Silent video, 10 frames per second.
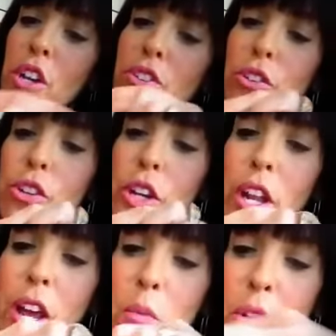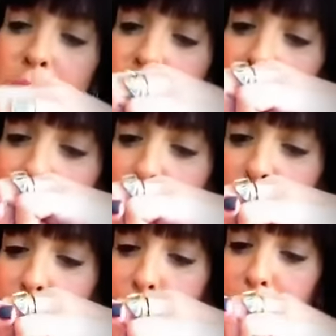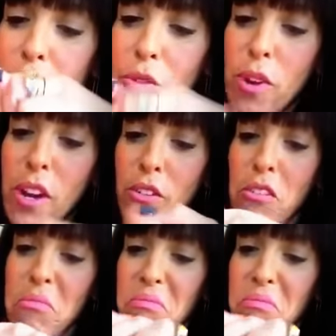So look at how many times I'm wrapping this around.